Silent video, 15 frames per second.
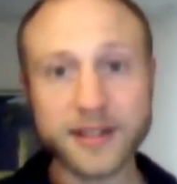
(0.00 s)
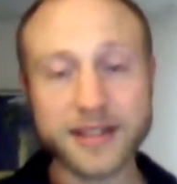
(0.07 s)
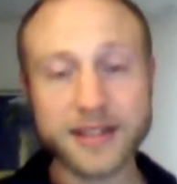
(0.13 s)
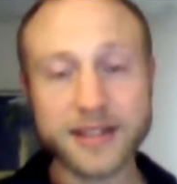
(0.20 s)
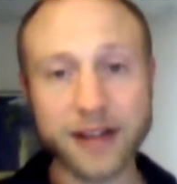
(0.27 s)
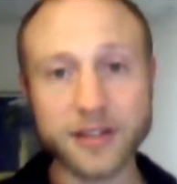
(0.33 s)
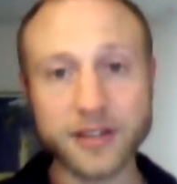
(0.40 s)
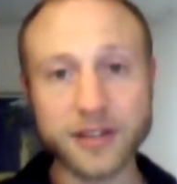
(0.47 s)
it
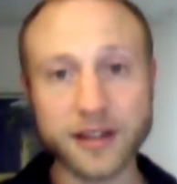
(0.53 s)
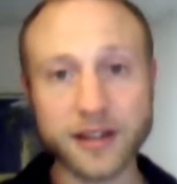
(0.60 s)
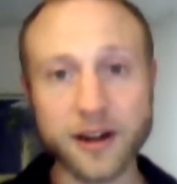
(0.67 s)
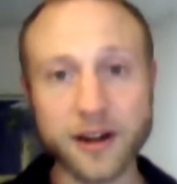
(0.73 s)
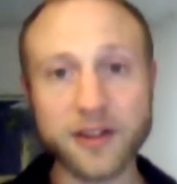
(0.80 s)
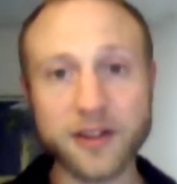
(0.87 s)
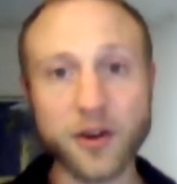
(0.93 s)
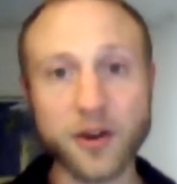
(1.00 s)
sounds like
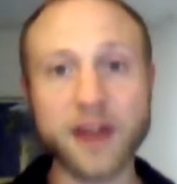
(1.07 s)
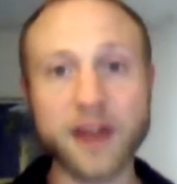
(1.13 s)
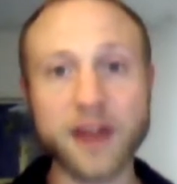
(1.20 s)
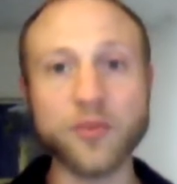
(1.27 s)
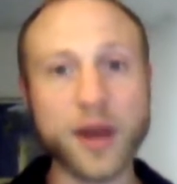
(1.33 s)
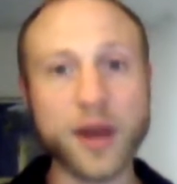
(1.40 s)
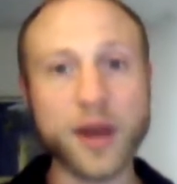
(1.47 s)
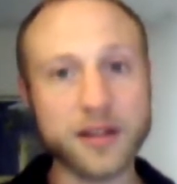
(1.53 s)
they're
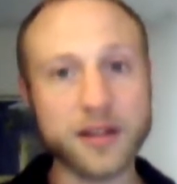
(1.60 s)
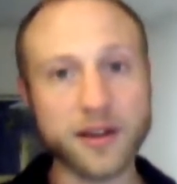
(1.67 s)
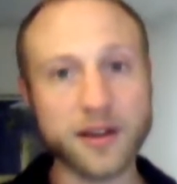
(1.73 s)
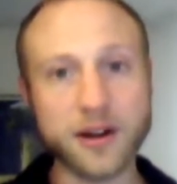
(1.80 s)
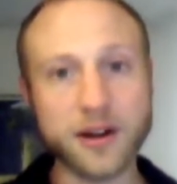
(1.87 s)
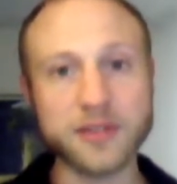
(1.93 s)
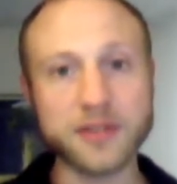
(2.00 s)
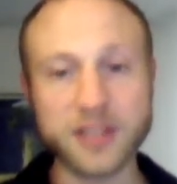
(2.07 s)
kind of waiting to
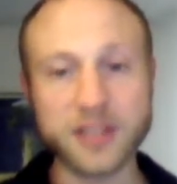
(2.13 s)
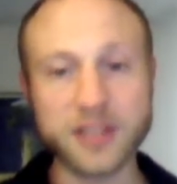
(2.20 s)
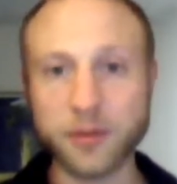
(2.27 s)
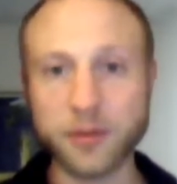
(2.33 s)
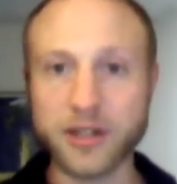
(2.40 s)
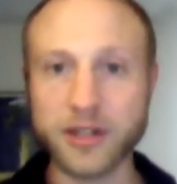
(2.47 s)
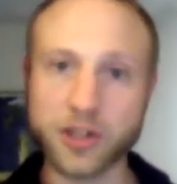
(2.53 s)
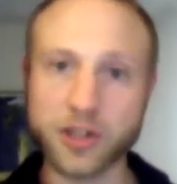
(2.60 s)
hear if
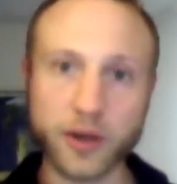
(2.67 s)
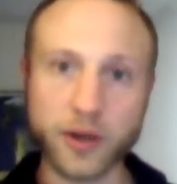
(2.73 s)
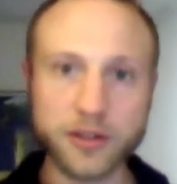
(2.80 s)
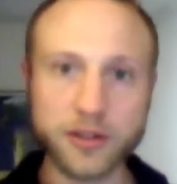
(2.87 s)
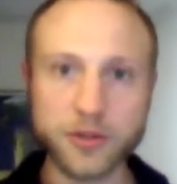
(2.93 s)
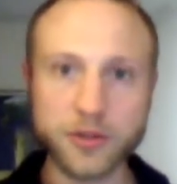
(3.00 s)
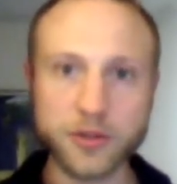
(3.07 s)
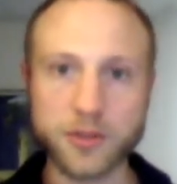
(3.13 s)
someone is
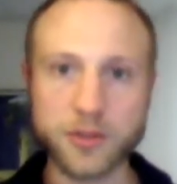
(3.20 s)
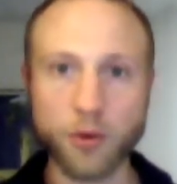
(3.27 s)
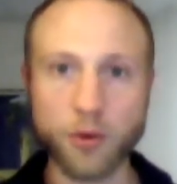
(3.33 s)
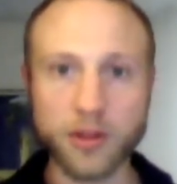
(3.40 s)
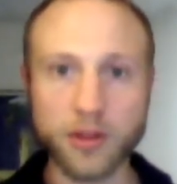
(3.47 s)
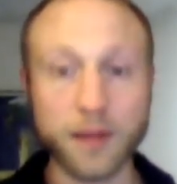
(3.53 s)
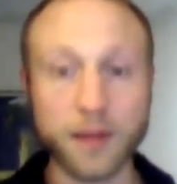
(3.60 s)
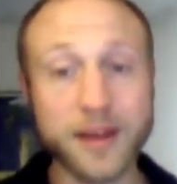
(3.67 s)
going to
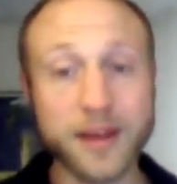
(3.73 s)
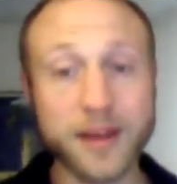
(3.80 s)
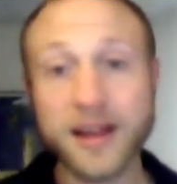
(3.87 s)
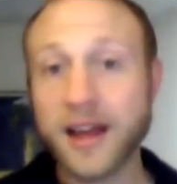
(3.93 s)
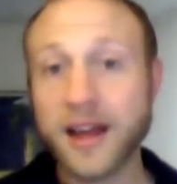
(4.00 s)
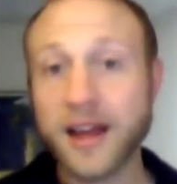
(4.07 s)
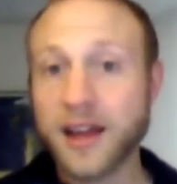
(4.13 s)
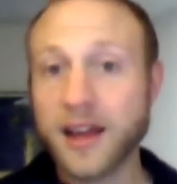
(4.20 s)
support them,
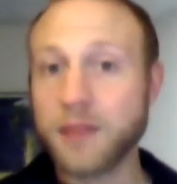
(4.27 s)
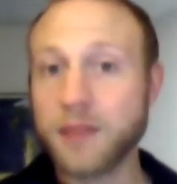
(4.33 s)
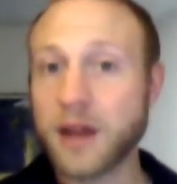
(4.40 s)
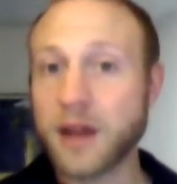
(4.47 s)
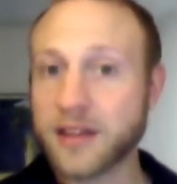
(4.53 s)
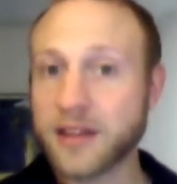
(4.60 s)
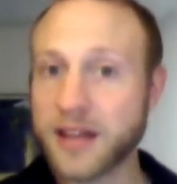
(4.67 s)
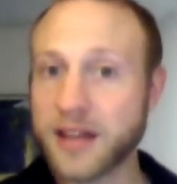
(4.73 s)
it
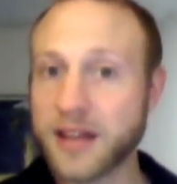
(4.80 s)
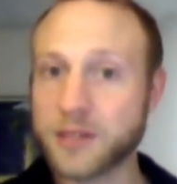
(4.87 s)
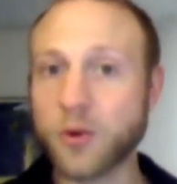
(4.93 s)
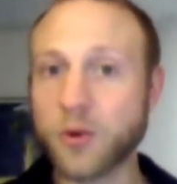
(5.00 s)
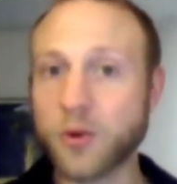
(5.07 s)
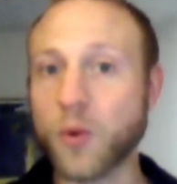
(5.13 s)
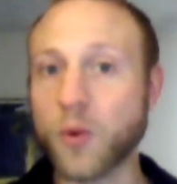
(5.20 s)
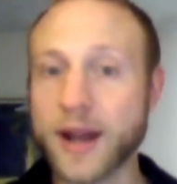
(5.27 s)
might take
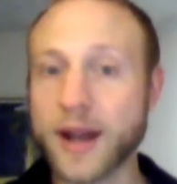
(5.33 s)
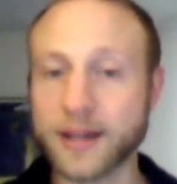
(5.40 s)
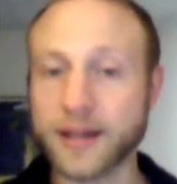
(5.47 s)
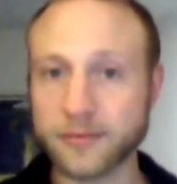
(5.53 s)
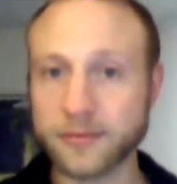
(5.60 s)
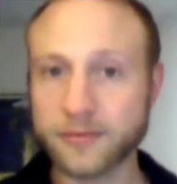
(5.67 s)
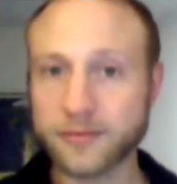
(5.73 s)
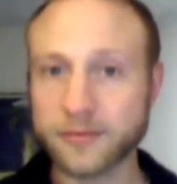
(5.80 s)
some more
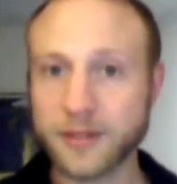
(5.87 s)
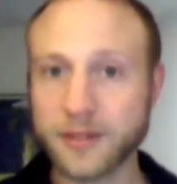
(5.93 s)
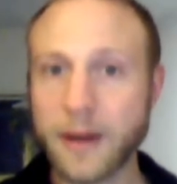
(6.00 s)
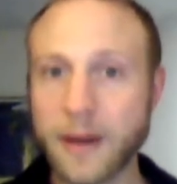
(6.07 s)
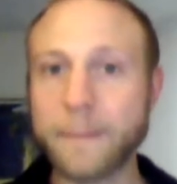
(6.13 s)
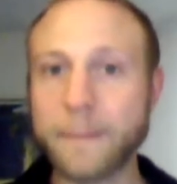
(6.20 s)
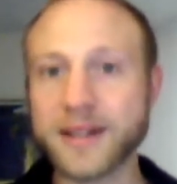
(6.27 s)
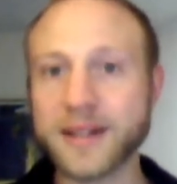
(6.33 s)
waiting.
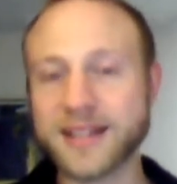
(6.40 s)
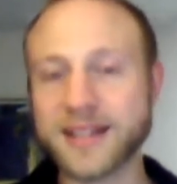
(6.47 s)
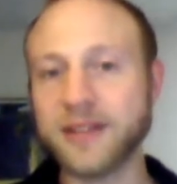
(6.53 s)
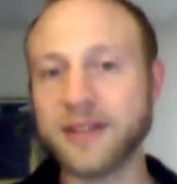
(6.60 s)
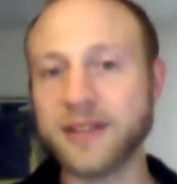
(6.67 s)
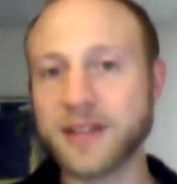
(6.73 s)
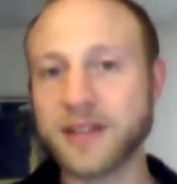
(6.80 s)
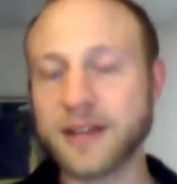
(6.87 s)
But it
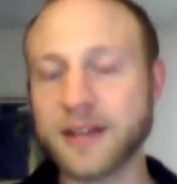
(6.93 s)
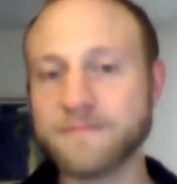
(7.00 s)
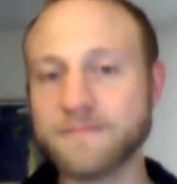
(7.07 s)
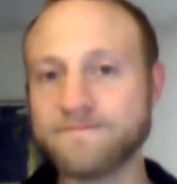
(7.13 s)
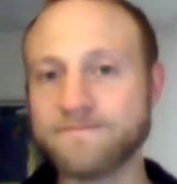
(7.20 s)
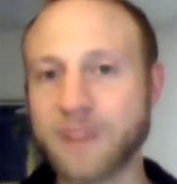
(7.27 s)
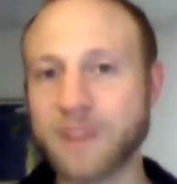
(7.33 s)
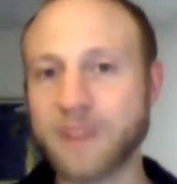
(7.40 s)
sounds like
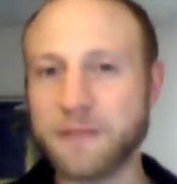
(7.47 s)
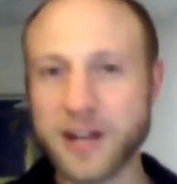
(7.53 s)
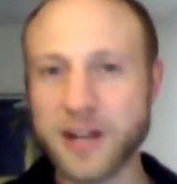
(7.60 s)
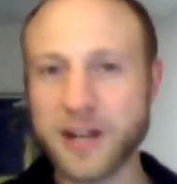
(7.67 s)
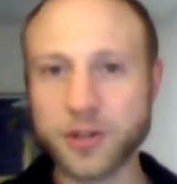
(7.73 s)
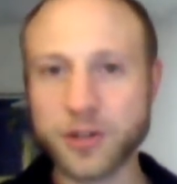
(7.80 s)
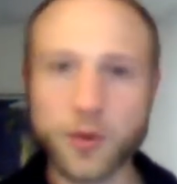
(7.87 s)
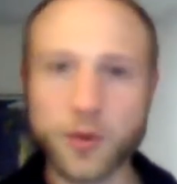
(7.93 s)

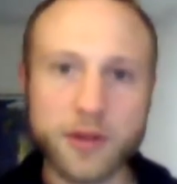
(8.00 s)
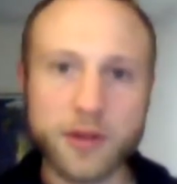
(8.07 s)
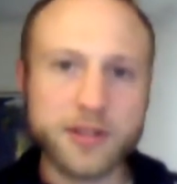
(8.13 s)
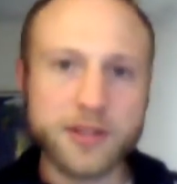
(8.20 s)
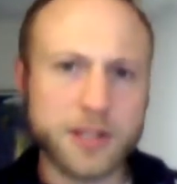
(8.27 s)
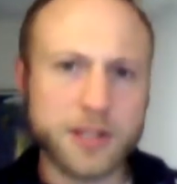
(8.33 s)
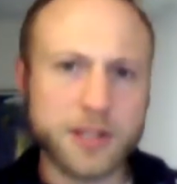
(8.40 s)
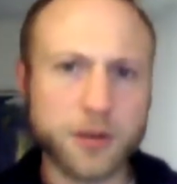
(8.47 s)
eventually, whether
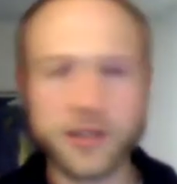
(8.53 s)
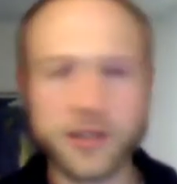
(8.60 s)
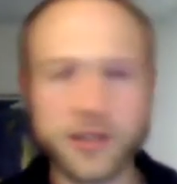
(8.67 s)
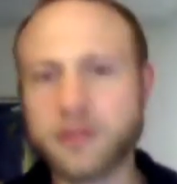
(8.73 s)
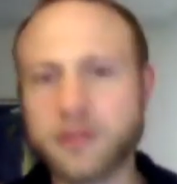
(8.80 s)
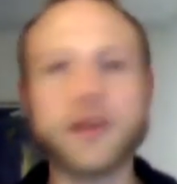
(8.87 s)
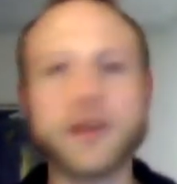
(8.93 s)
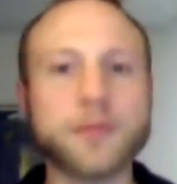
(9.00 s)
it's this
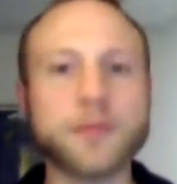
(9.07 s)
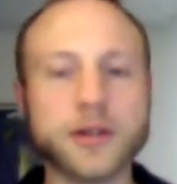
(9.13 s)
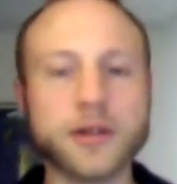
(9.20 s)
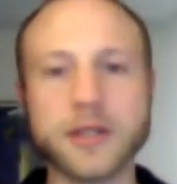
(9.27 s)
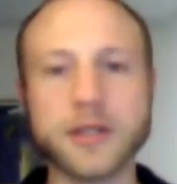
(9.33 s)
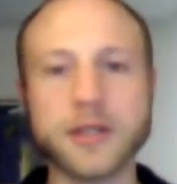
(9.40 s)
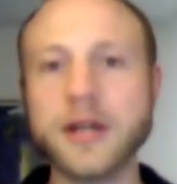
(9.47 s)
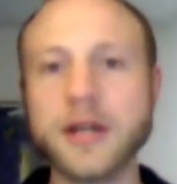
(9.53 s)
person or another
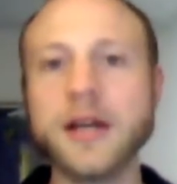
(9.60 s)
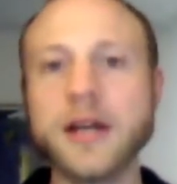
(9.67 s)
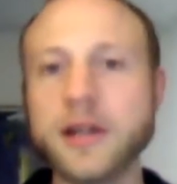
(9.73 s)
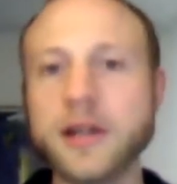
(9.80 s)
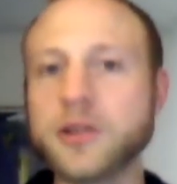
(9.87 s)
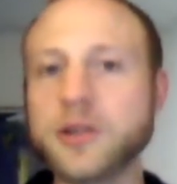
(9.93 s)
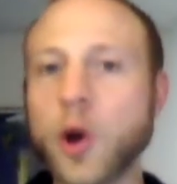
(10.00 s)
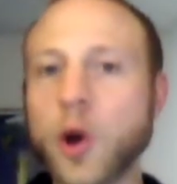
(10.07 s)
person,
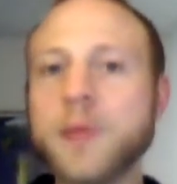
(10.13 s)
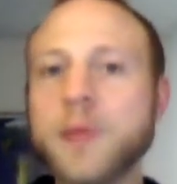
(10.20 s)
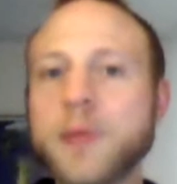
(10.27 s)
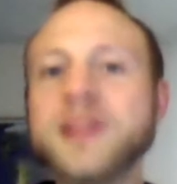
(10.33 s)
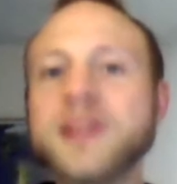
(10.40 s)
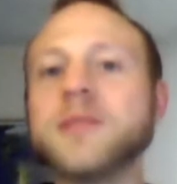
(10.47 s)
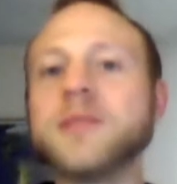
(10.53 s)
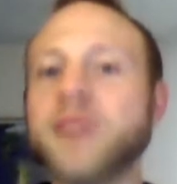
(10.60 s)
there's going to
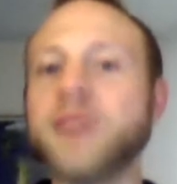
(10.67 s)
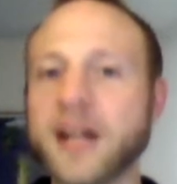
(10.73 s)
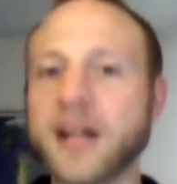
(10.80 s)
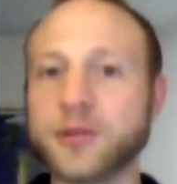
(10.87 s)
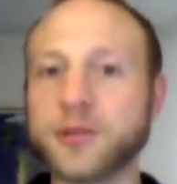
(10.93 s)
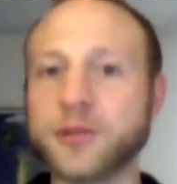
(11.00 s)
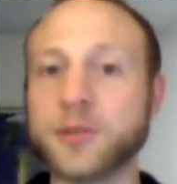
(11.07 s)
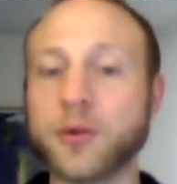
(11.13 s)
be some
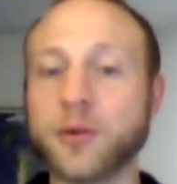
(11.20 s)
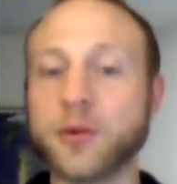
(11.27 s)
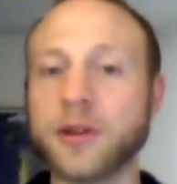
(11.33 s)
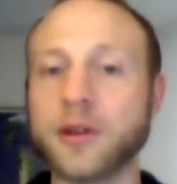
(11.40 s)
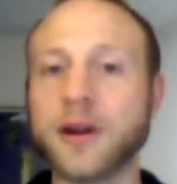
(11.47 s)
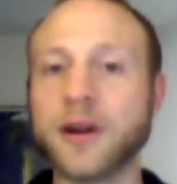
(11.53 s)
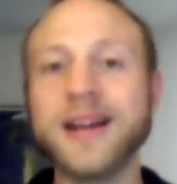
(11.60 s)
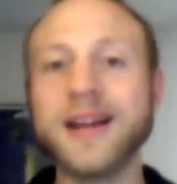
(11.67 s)
financial
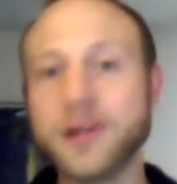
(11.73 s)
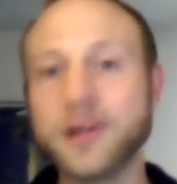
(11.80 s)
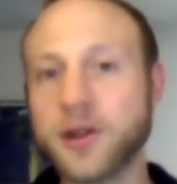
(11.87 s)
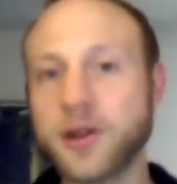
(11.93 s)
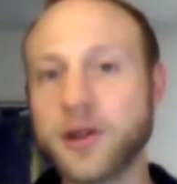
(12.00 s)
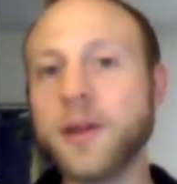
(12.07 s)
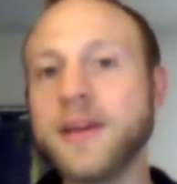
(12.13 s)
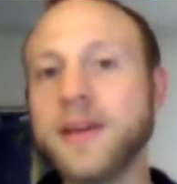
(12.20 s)
support there.
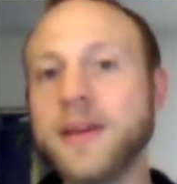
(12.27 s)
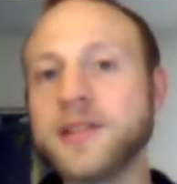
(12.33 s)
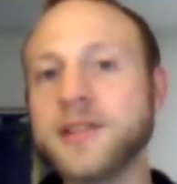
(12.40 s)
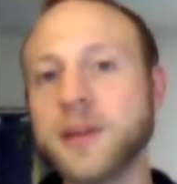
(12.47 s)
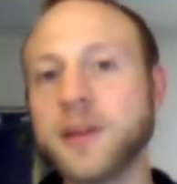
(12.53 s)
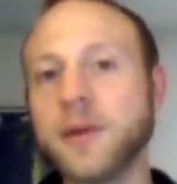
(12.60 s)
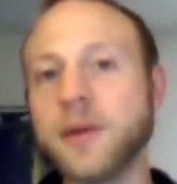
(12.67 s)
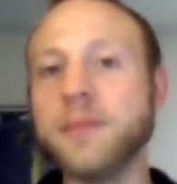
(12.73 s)
There's going to be
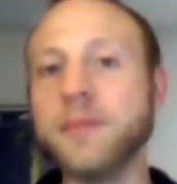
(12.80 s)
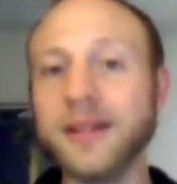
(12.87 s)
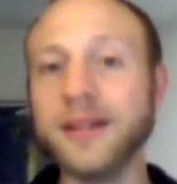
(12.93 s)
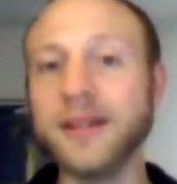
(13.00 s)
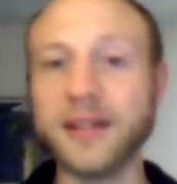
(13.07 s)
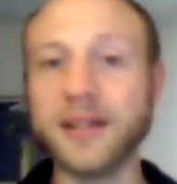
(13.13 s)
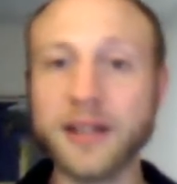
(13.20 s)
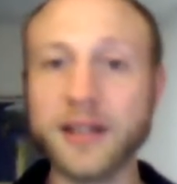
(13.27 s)
some
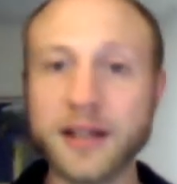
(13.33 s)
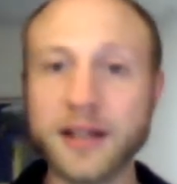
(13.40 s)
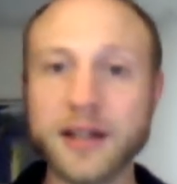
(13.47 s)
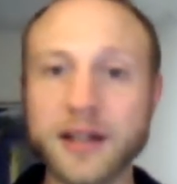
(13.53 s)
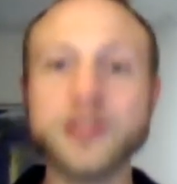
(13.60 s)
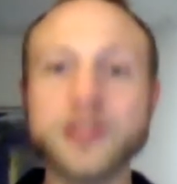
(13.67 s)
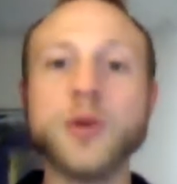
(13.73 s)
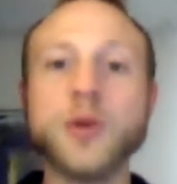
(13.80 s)
ability
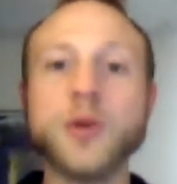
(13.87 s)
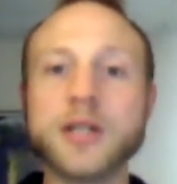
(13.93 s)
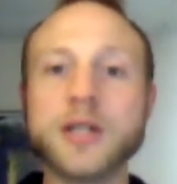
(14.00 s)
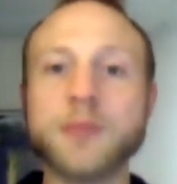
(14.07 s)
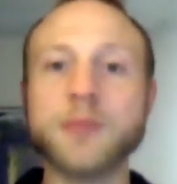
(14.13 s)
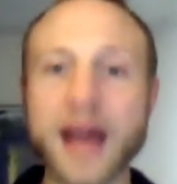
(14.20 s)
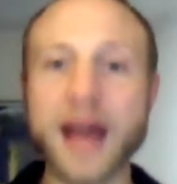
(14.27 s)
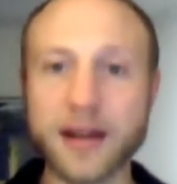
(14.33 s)
to
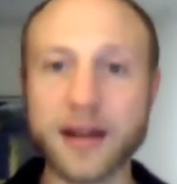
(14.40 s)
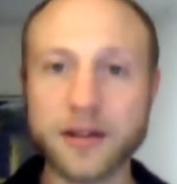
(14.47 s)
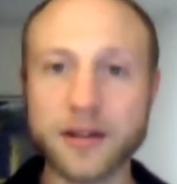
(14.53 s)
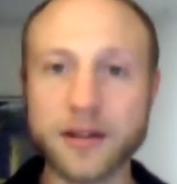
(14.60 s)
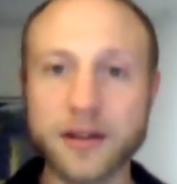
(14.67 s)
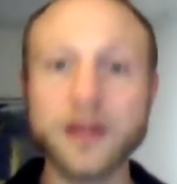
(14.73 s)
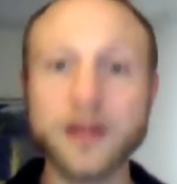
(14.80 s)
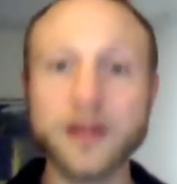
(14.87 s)

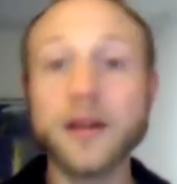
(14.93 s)
expand